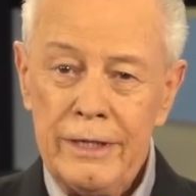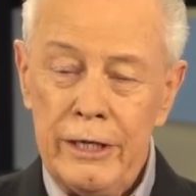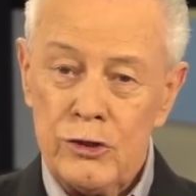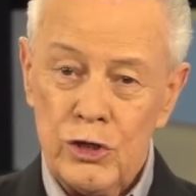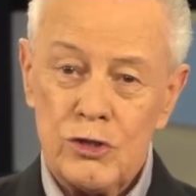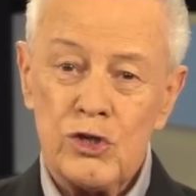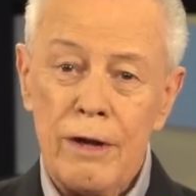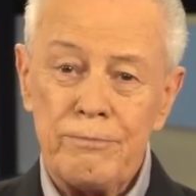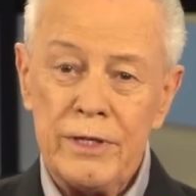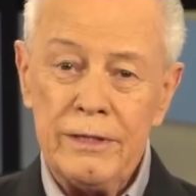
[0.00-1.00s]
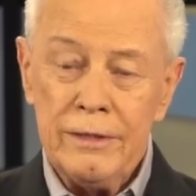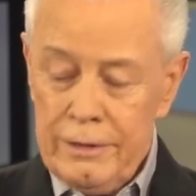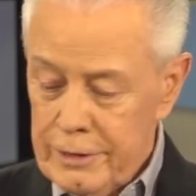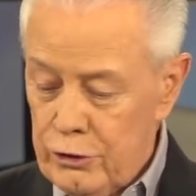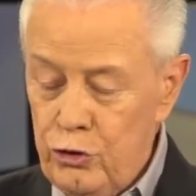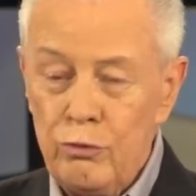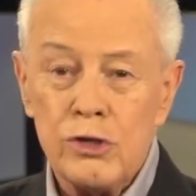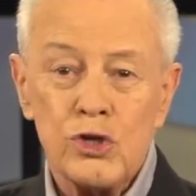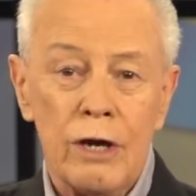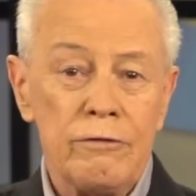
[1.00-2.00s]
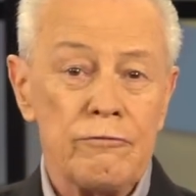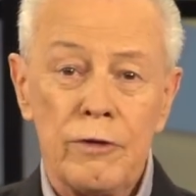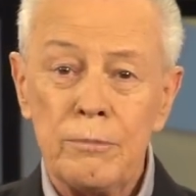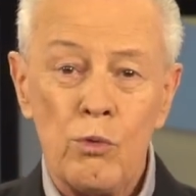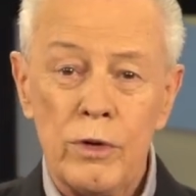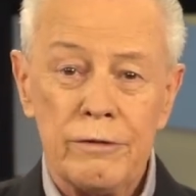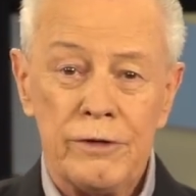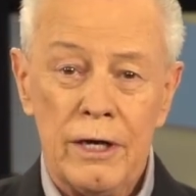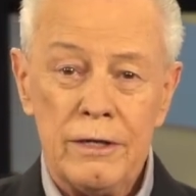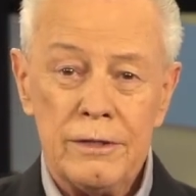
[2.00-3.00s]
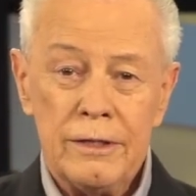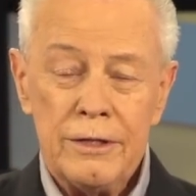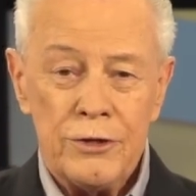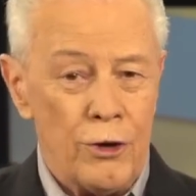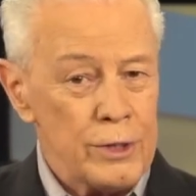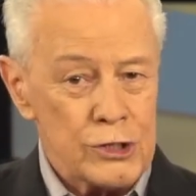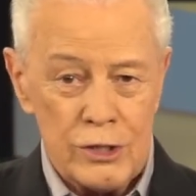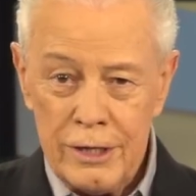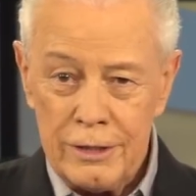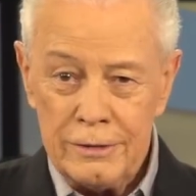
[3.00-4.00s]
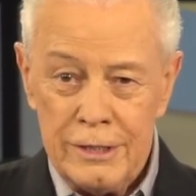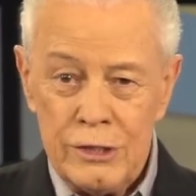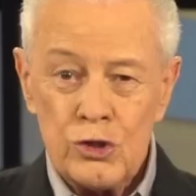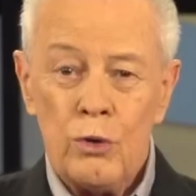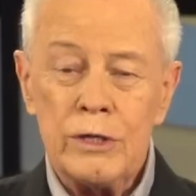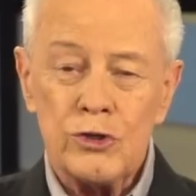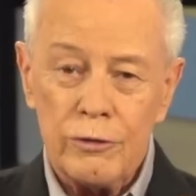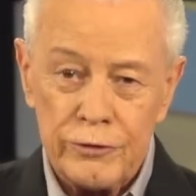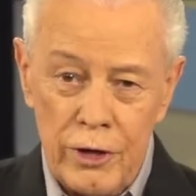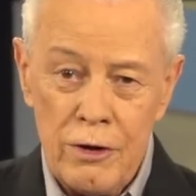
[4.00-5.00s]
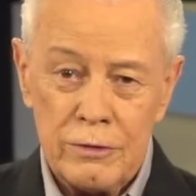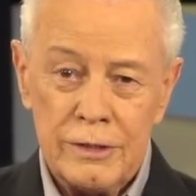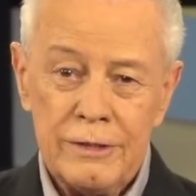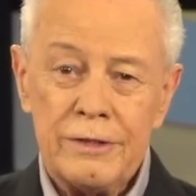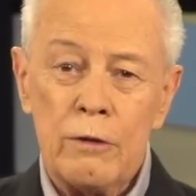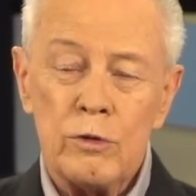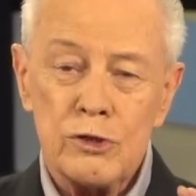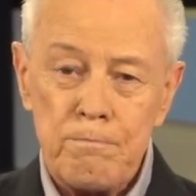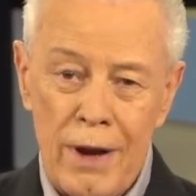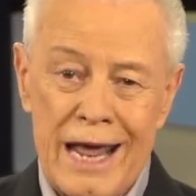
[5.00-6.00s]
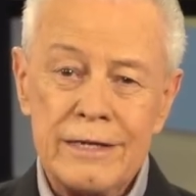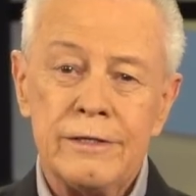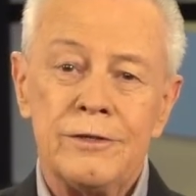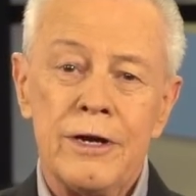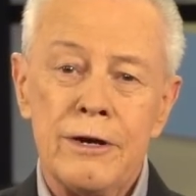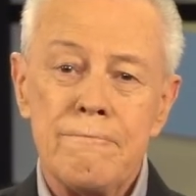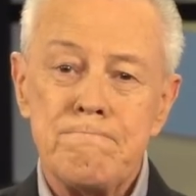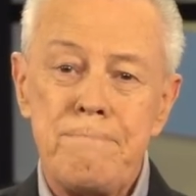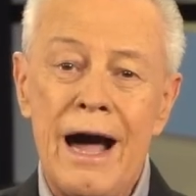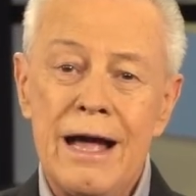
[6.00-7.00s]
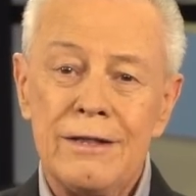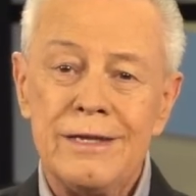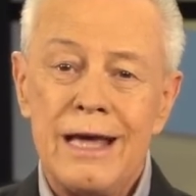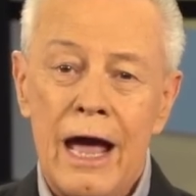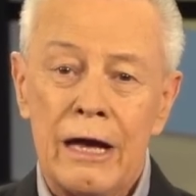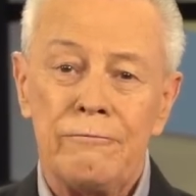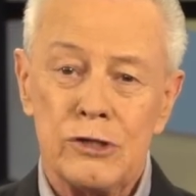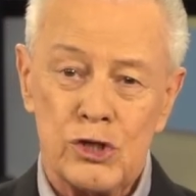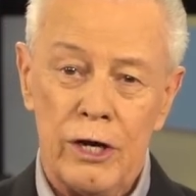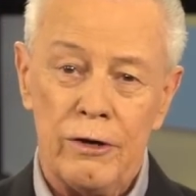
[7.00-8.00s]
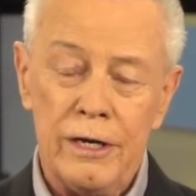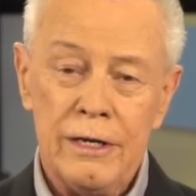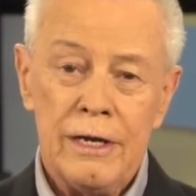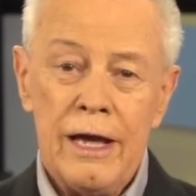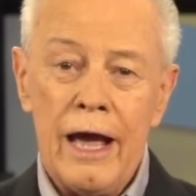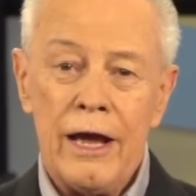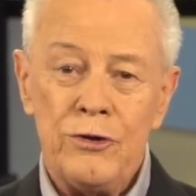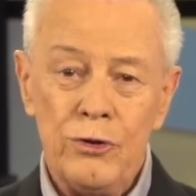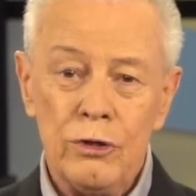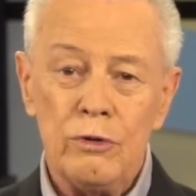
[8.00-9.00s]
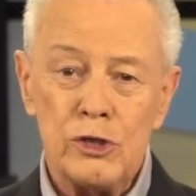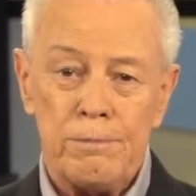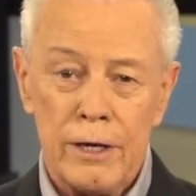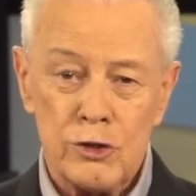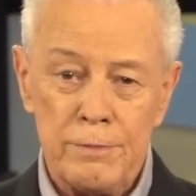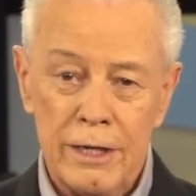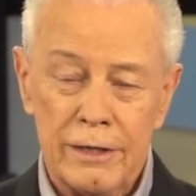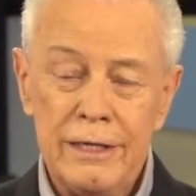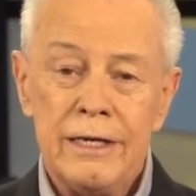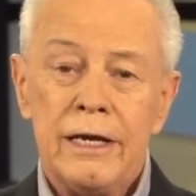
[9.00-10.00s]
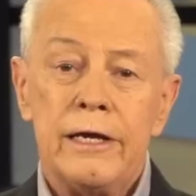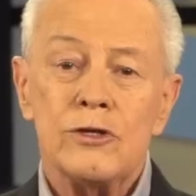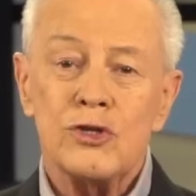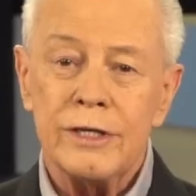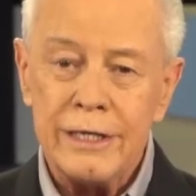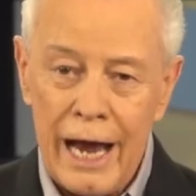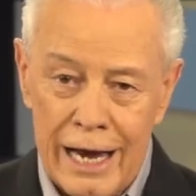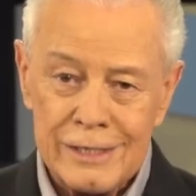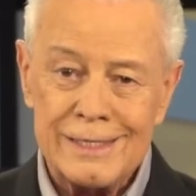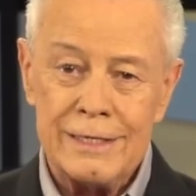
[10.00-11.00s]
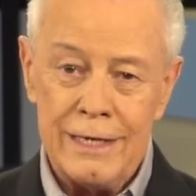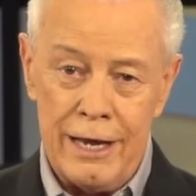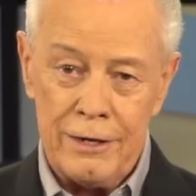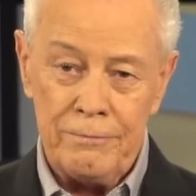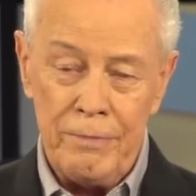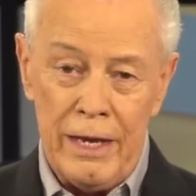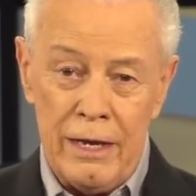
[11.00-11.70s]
Is it something that you discovered from the Word of God? No, it's not. So it's a thought that was planted there by the adversary, and your responsibility is to cast it down.